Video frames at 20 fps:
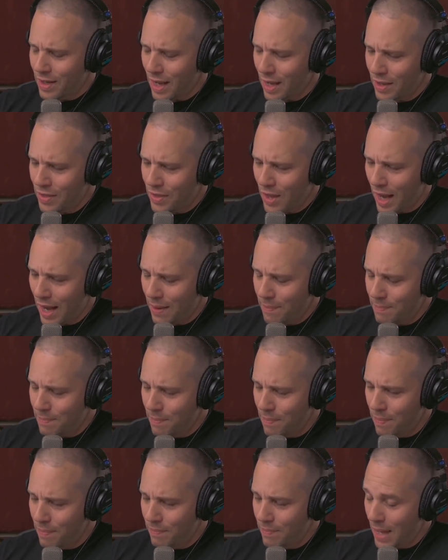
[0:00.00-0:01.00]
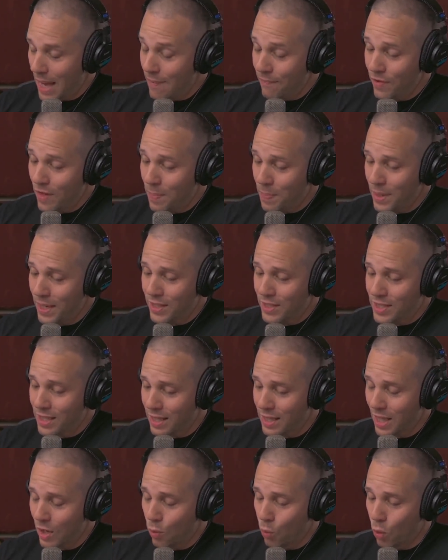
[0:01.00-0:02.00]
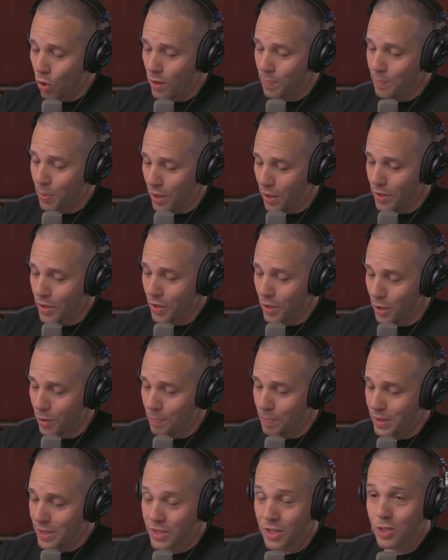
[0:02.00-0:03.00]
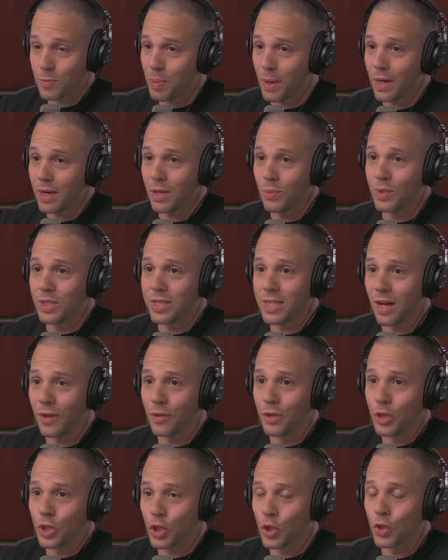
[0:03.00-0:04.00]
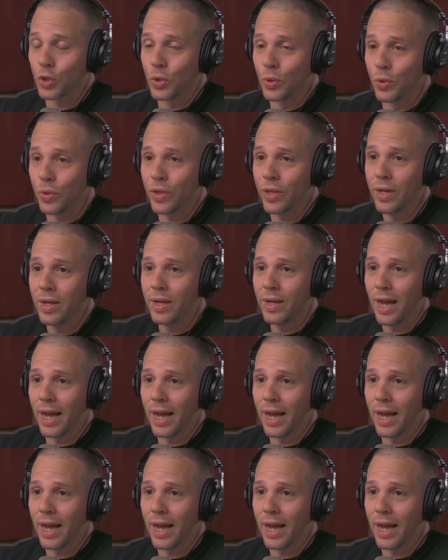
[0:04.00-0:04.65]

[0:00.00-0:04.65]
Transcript: Uh, the, I, M V P said they weren't part of the Hurt Business. Apparently, he was telling the truth.